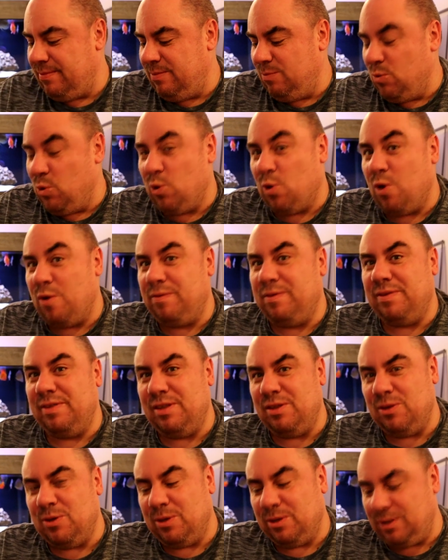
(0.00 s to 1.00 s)
more often
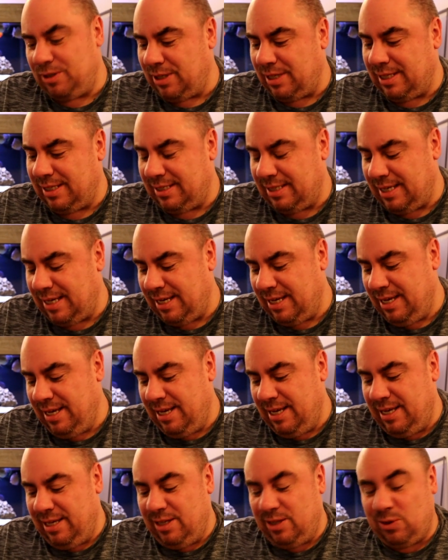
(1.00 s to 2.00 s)
than not, shall I say.
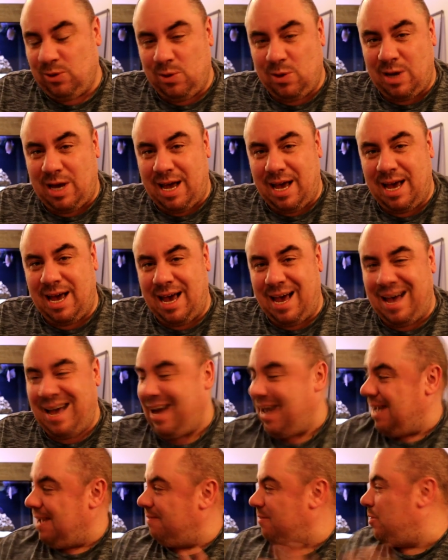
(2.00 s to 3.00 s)
So
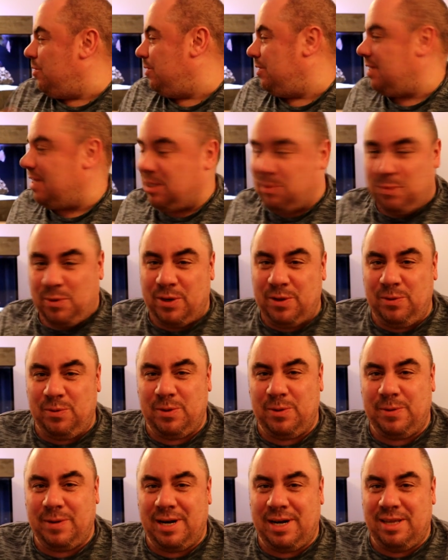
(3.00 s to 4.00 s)
I've got to this point
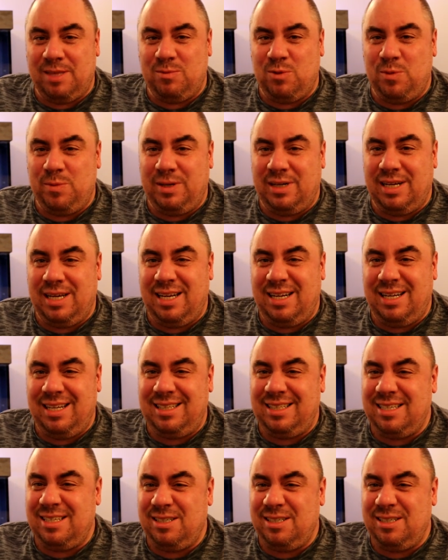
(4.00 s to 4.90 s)
where we're at the moment, and it